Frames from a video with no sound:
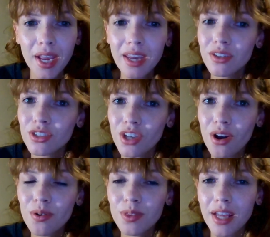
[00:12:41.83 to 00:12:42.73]
Okay,
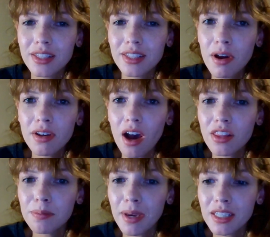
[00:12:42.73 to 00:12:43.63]
so that's about
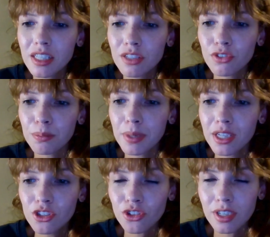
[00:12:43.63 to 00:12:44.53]
all the basics for
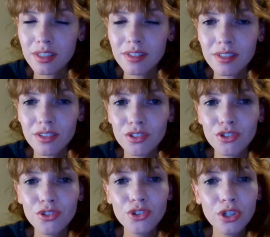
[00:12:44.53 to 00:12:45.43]
Pinterest.
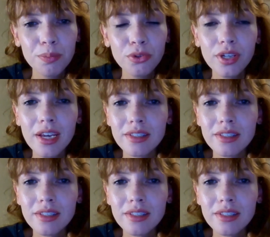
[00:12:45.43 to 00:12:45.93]
Super